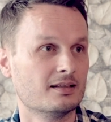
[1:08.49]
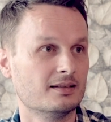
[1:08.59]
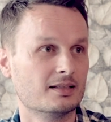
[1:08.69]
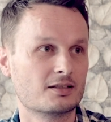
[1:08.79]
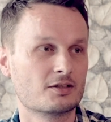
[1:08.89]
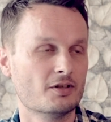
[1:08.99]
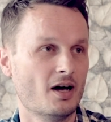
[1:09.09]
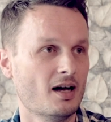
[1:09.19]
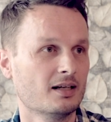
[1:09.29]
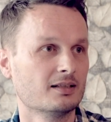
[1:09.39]
That's
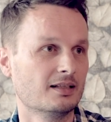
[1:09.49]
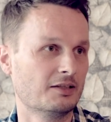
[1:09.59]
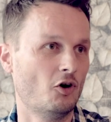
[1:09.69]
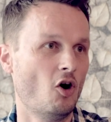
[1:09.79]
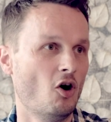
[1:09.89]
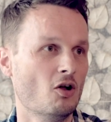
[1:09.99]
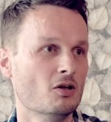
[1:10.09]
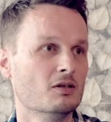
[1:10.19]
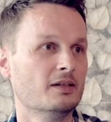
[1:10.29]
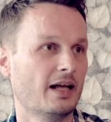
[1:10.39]
not at
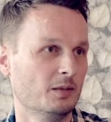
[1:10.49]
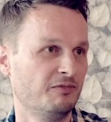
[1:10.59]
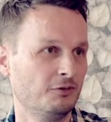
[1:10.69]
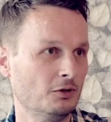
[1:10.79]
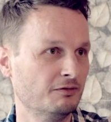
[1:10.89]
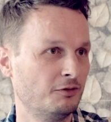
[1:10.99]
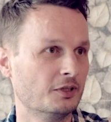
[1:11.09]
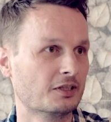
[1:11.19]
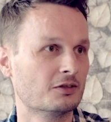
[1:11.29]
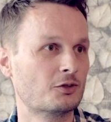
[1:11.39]
all helpful for
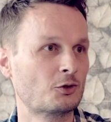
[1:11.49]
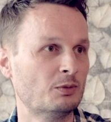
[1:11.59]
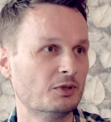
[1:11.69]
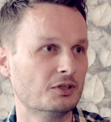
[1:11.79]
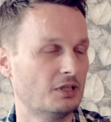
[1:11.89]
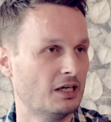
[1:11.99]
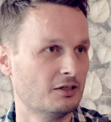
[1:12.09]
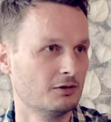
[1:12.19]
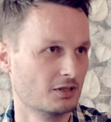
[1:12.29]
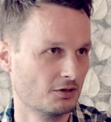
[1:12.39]
a consumer
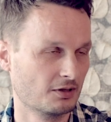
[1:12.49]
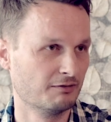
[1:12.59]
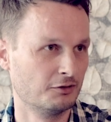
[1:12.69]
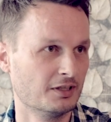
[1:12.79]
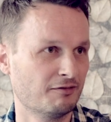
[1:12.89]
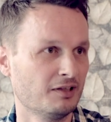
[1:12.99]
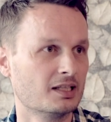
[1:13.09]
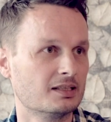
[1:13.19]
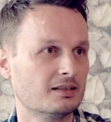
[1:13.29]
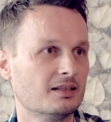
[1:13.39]
who is looking for a
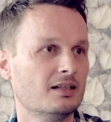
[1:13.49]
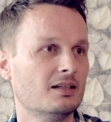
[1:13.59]
flight